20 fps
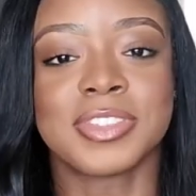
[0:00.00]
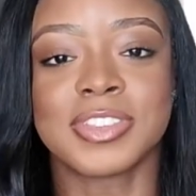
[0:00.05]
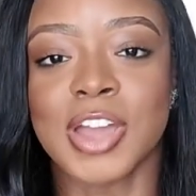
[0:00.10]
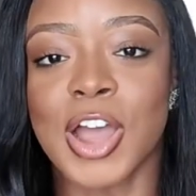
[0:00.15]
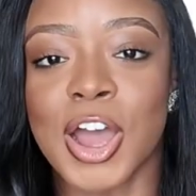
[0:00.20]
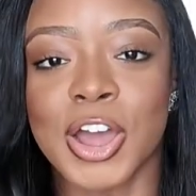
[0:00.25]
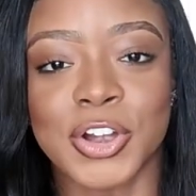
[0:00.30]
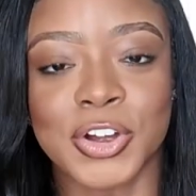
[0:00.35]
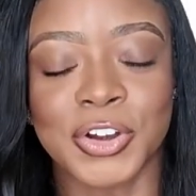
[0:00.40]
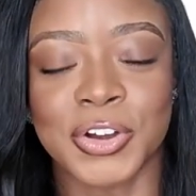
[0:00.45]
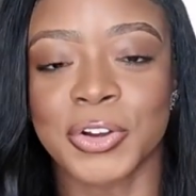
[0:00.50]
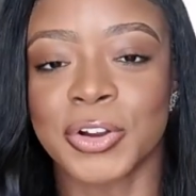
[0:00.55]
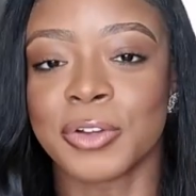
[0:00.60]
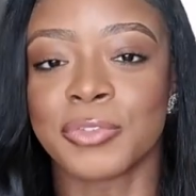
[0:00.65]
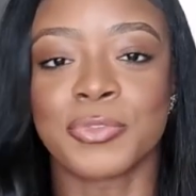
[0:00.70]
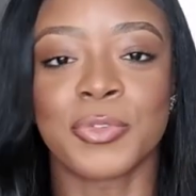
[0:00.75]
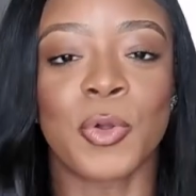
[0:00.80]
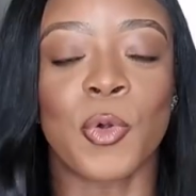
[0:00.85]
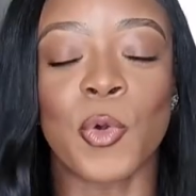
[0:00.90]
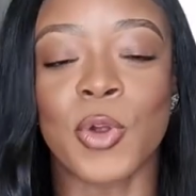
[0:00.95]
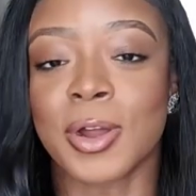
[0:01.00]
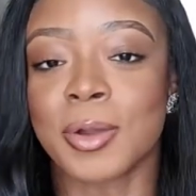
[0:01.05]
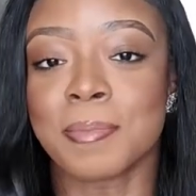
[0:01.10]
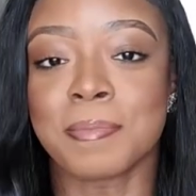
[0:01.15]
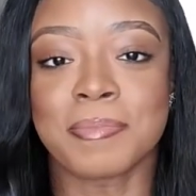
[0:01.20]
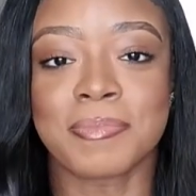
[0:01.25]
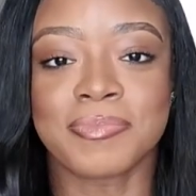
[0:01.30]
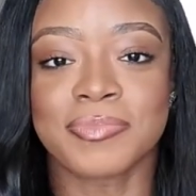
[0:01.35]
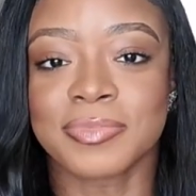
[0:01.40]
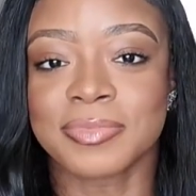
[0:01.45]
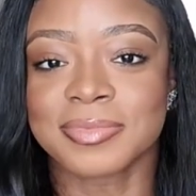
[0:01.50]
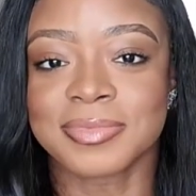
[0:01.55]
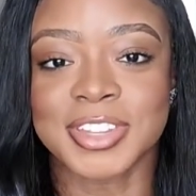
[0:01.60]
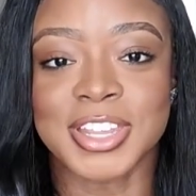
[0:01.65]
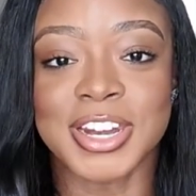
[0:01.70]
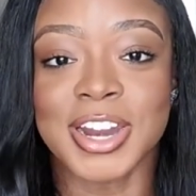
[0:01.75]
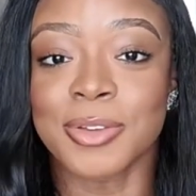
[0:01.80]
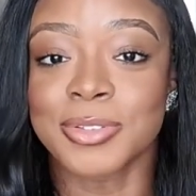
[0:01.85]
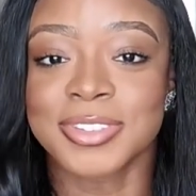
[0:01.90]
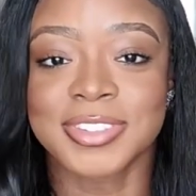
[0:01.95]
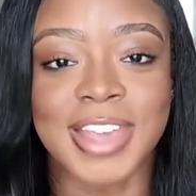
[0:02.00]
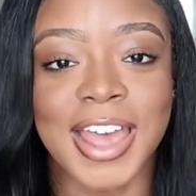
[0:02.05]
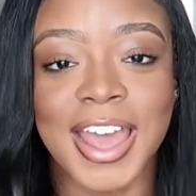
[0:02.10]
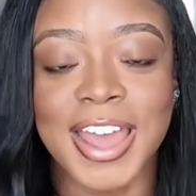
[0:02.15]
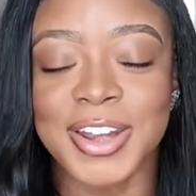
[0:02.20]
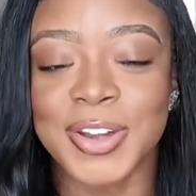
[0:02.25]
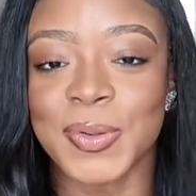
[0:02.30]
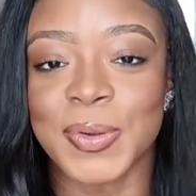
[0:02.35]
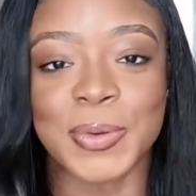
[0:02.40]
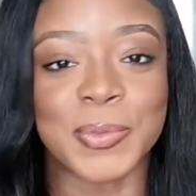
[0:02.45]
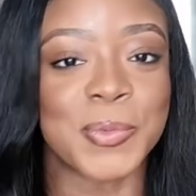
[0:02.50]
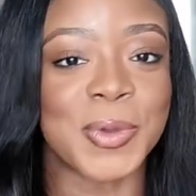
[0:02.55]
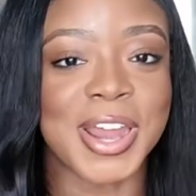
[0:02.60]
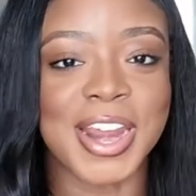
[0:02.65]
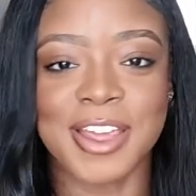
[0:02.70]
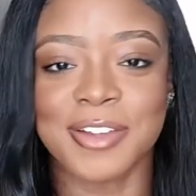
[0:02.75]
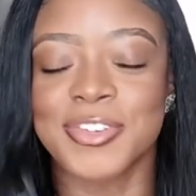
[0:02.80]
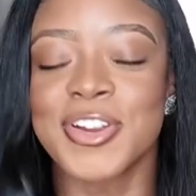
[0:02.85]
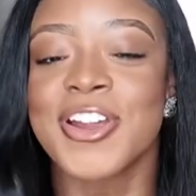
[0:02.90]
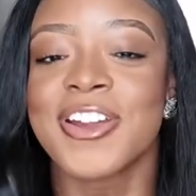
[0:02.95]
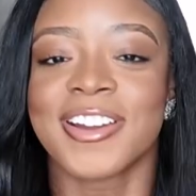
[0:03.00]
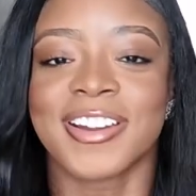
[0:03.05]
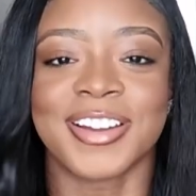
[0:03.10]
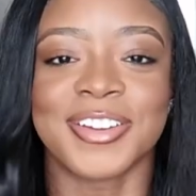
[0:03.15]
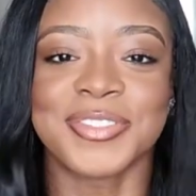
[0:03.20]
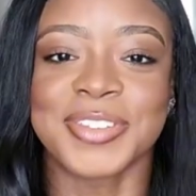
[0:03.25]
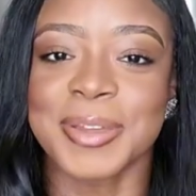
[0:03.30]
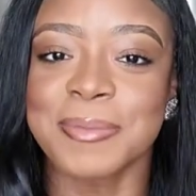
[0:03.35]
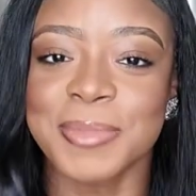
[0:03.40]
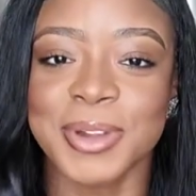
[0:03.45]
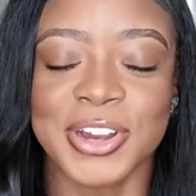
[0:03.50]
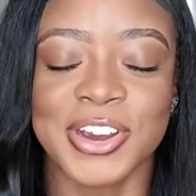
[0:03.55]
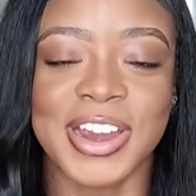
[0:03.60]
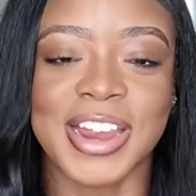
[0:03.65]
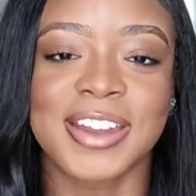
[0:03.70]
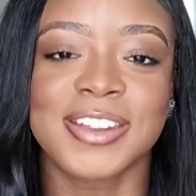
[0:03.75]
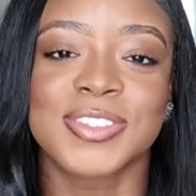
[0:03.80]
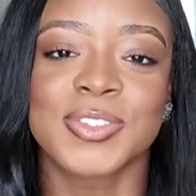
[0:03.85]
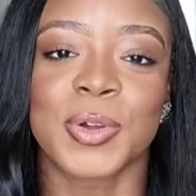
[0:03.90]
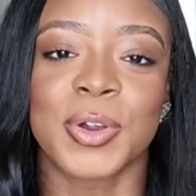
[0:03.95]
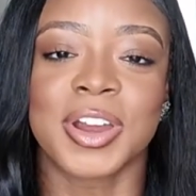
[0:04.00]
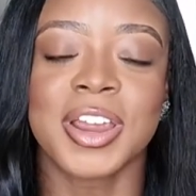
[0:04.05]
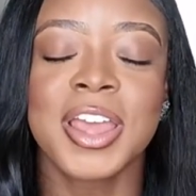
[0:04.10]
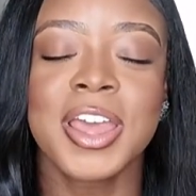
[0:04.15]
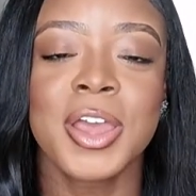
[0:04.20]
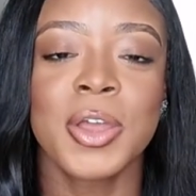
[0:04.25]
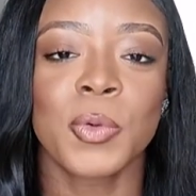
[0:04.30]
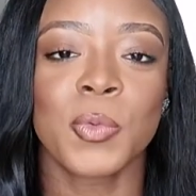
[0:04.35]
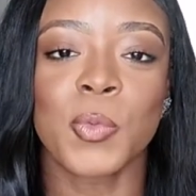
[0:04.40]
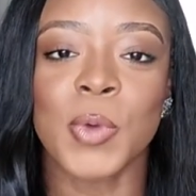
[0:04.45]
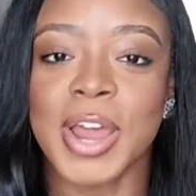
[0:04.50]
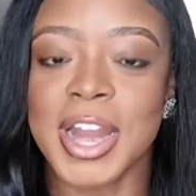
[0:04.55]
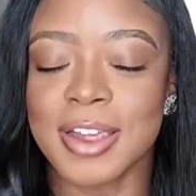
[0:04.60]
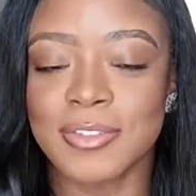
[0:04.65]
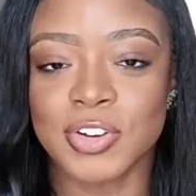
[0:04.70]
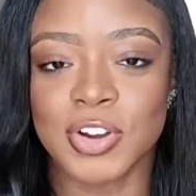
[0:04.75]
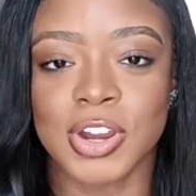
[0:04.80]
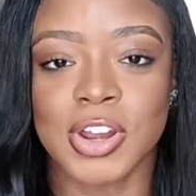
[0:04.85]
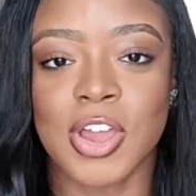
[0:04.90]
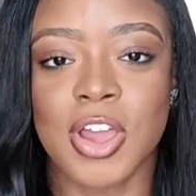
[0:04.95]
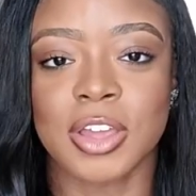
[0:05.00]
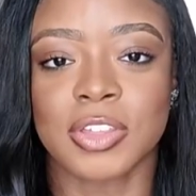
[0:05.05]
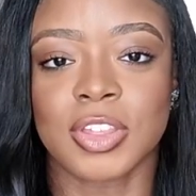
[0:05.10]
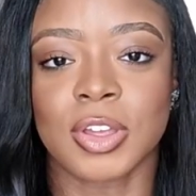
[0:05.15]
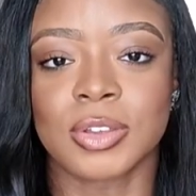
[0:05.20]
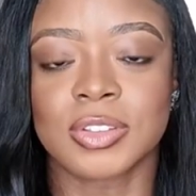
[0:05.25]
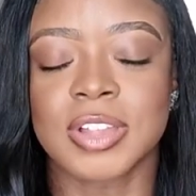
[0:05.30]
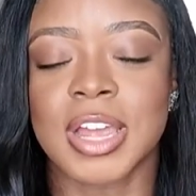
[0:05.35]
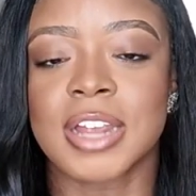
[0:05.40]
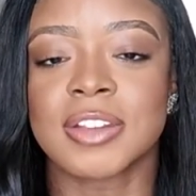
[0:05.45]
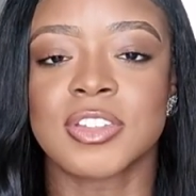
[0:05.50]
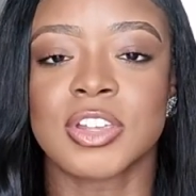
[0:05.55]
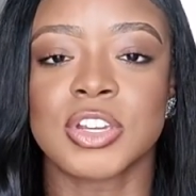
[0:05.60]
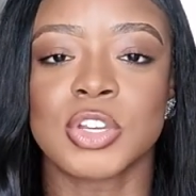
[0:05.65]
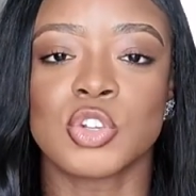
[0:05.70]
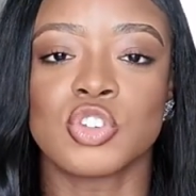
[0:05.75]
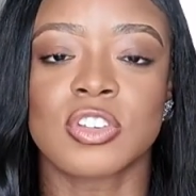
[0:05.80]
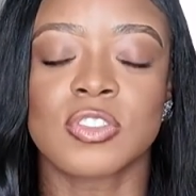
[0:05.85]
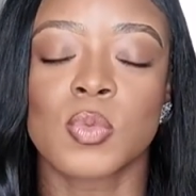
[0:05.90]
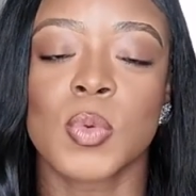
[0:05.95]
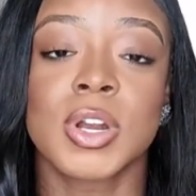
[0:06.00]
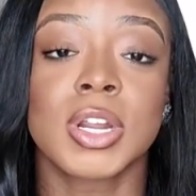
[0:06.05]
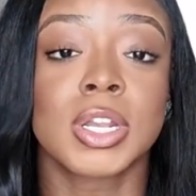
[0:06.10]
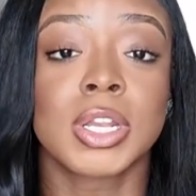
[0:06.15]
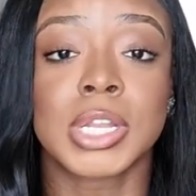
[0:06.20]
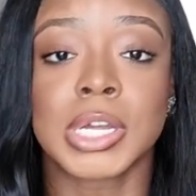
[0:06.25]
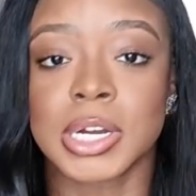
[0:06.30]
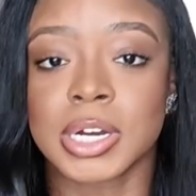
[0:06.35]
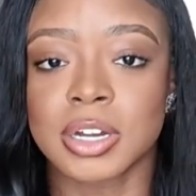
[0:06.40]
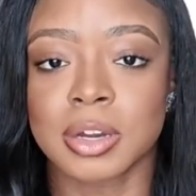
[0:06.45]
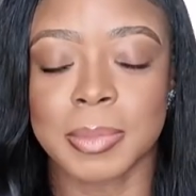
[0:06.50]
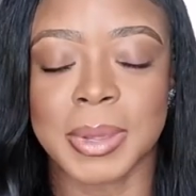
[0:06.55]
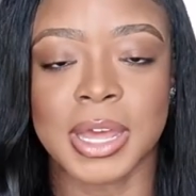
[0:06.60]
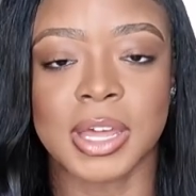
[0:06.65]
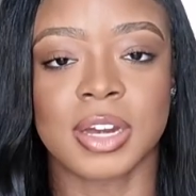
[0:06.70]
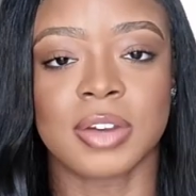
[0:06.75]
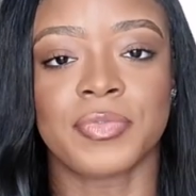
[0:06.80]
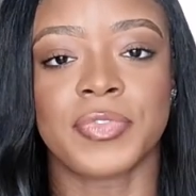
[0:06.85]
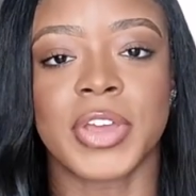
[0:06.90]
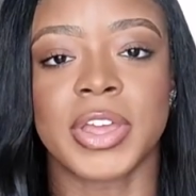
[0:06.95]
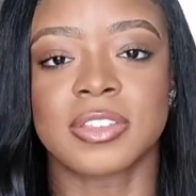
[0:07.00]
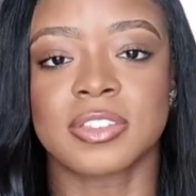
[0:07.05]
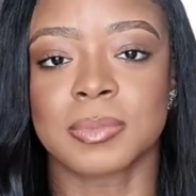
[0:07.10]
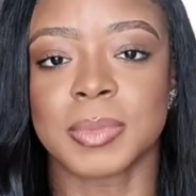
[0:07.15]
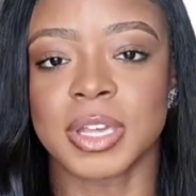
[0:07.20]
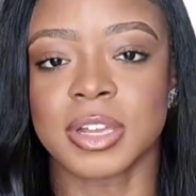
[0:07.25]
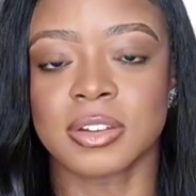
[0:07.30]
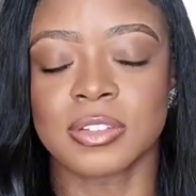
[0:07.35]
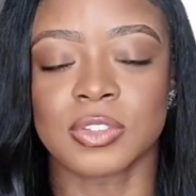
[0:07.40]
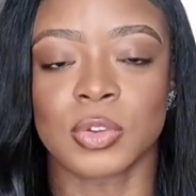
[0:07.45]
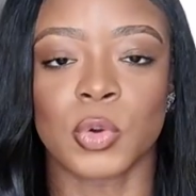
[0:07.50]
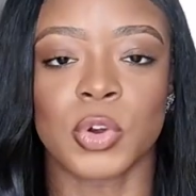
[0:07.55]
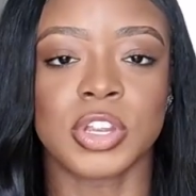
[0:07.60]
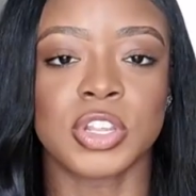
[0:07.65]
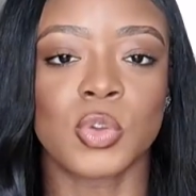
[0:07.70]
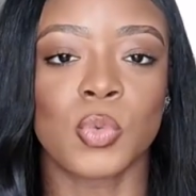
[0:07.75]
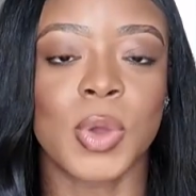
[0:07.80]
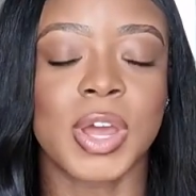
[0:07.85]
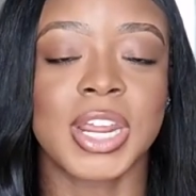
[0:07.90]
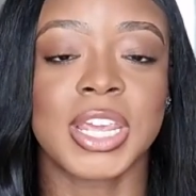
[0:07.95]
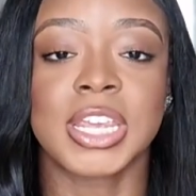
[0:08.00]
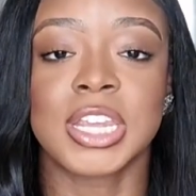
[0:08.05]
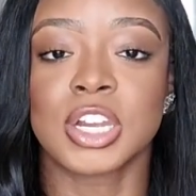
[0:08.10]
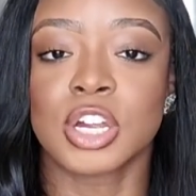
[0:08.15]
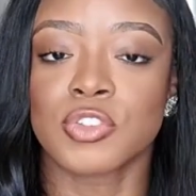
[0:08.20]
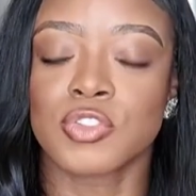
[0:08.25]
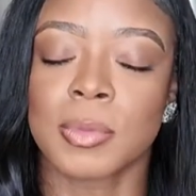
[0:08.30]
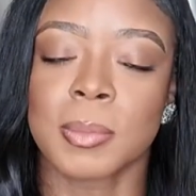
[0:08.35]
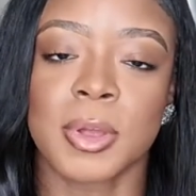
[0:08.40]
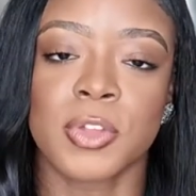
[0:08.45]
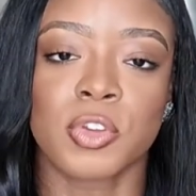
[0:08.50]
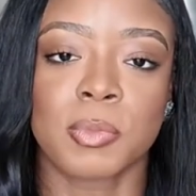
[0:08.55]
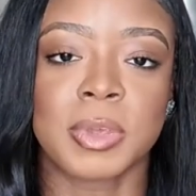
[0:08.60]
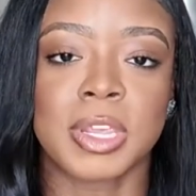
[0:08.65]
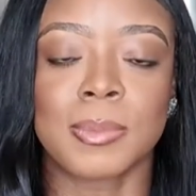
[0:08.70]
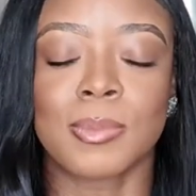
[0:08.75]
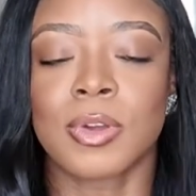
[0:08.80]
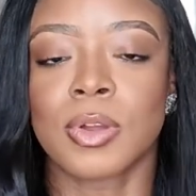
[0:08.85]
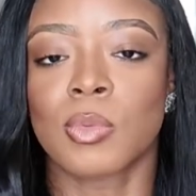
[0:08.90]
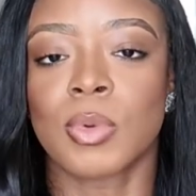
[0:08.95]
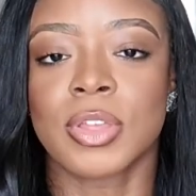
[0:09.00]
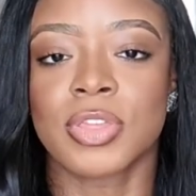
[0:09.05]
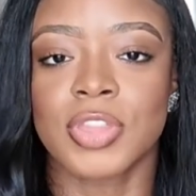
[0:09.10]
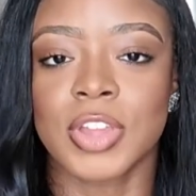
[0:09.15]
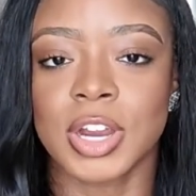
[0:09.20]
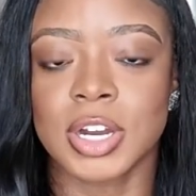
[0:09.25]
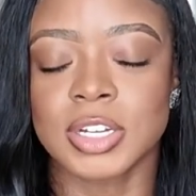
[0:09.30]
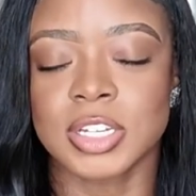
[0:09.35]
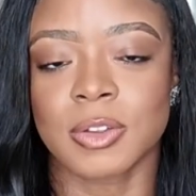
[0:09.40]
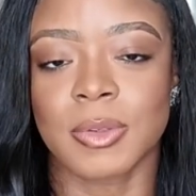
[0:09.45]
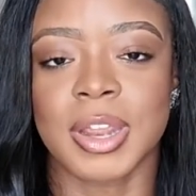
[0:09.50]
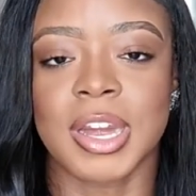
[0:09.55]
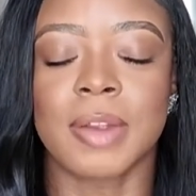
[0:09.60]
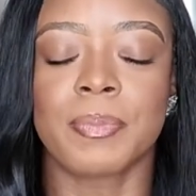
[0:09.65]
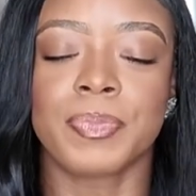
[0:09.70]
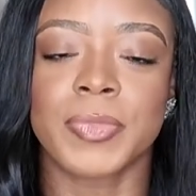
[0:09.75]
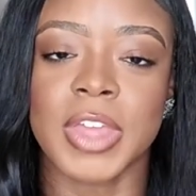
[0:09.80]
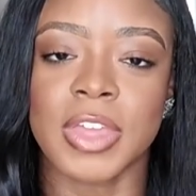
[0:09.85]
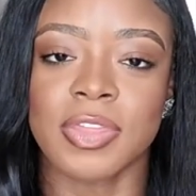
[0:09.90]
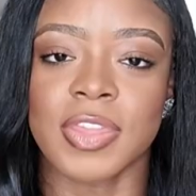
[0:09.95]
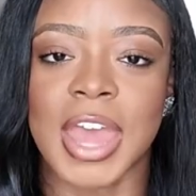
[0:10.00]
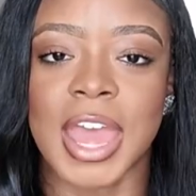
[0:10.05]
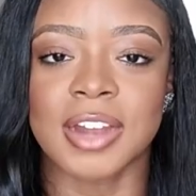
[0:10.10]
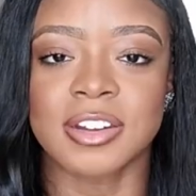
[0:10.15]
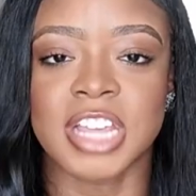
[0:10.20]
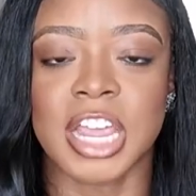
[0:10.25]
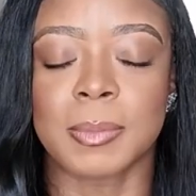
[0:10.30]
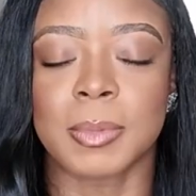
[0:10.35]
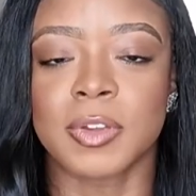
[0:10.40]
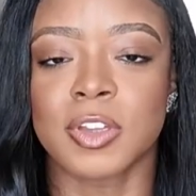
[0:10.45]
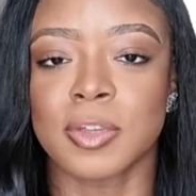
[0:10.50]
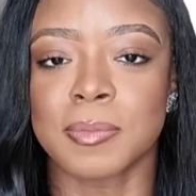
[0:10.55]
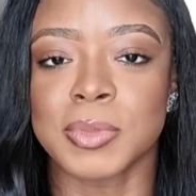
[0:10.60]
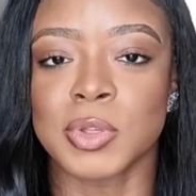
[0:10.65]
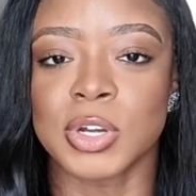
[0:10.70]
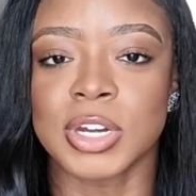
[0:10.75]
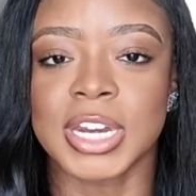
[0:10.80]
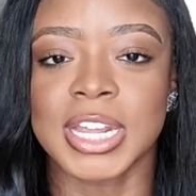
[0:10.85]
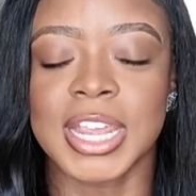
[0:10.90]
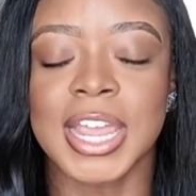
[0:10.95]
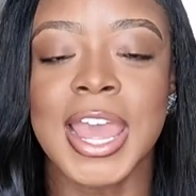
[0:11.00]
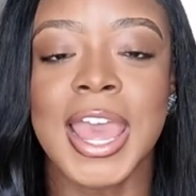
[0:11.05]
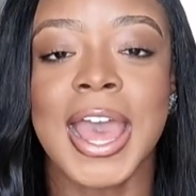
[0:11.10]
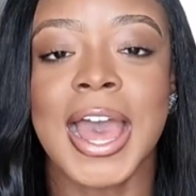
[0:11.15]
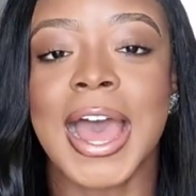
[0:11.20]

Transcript: daughter of, or son or whatever of immigrants or whatever along those lines, and you just want to learn about investments or you want to hear from other people and what they're doing in that type of community.